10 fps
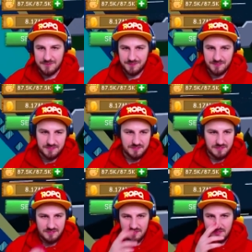He's like
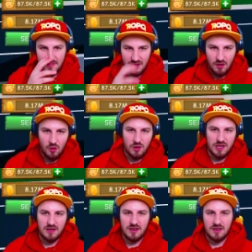passed out. Oh,
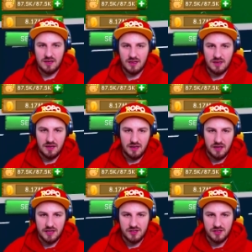oh that's what I want to be.